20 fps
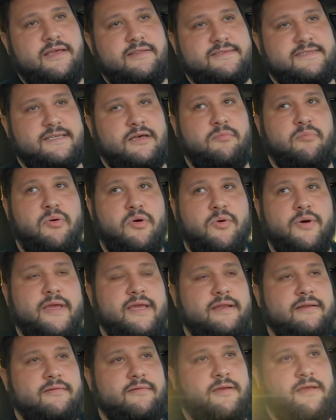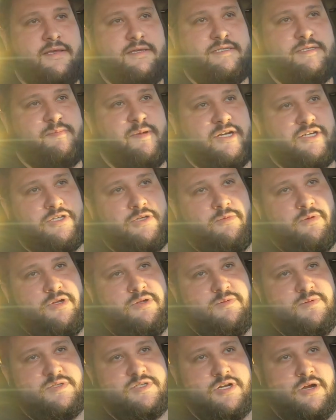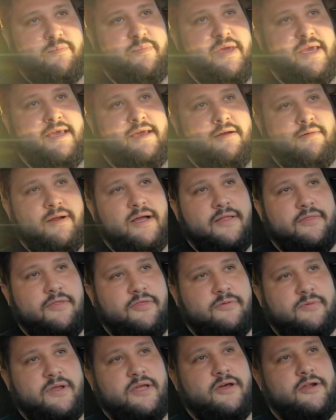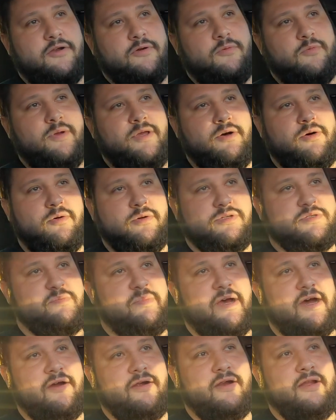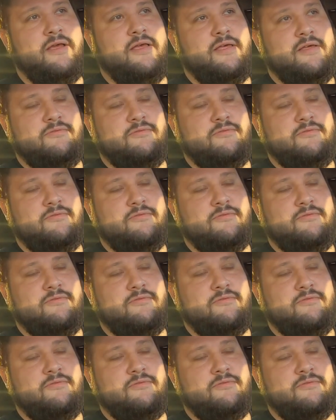At some point, especially when you want to start peaking around the 300 wheel horsepower,